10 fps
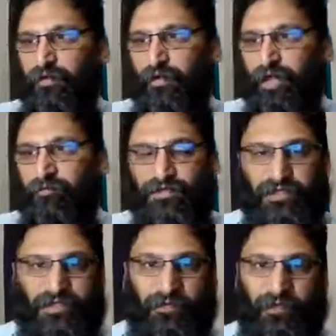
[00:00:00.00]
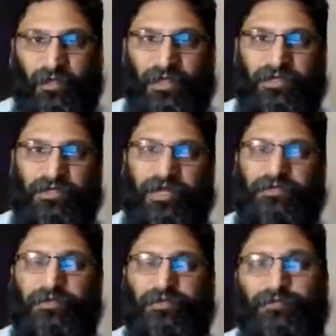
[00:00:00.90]
ever since we were
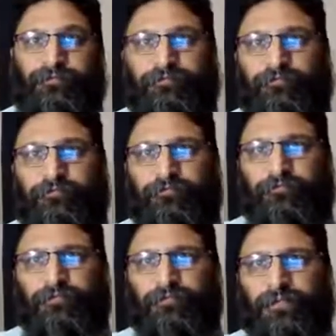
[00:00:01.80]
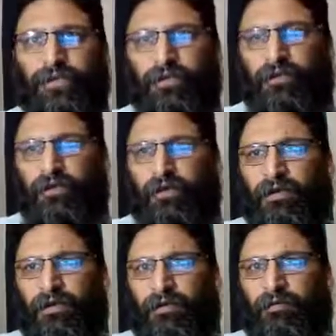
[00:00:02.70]
hunter-gatherers.
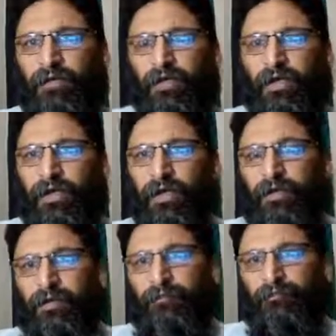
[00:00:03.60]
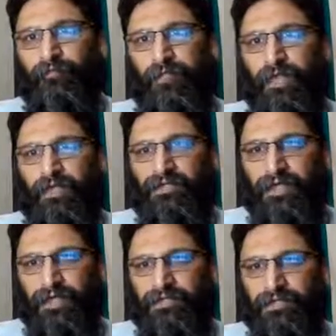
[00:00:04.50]
Now,
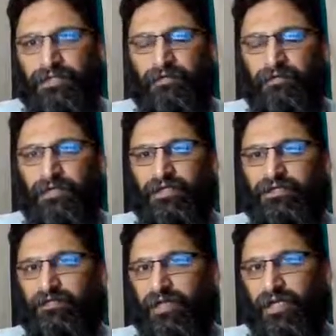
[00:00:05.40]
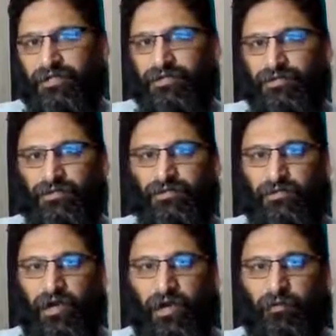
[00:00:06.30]
anxiety is related
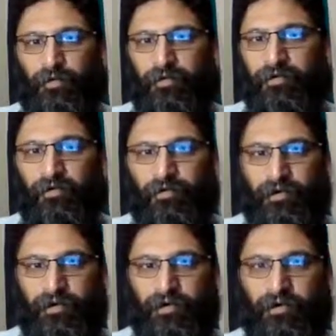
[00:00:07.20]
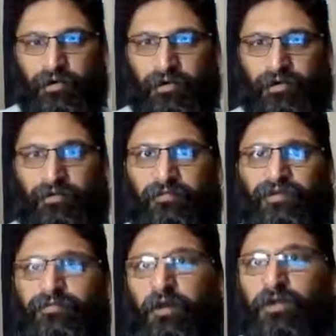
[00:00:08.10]
to our
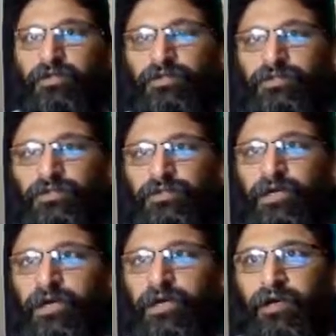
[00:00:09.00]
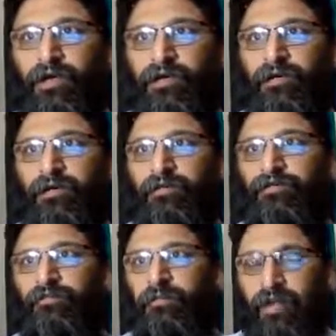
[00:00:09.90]
response to
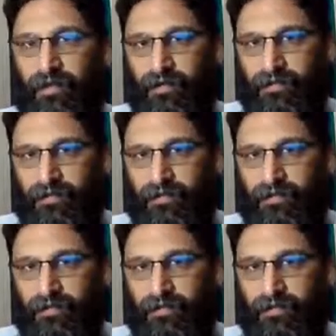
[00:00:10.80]
fear,